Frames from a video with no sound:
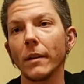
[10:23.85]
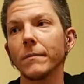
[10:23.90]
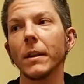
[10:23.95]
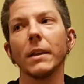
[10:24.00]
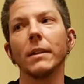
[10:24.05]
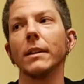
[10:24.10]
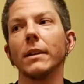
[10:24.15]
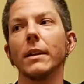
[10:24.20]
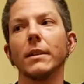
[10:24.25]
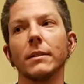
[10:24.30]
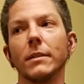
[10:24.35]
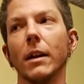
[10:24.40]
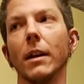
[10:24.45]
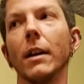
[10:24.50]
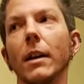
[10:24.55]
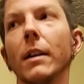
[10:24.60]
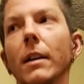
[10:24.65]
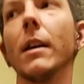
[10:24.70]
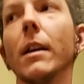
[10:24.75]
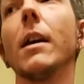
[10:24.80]
It does
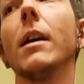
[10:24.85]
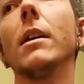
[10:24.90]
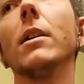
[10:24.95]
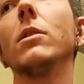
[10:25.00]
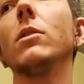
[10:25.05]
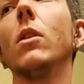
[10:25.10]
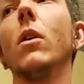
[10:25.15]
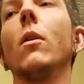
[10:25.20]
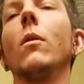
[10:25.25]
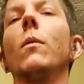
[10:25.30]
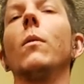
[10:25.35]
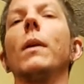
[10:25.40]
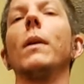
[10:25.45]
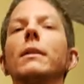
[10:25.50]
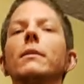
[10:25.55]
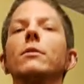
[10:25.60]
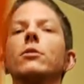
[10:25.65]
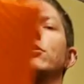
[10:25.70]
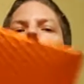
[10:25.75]
not. So it's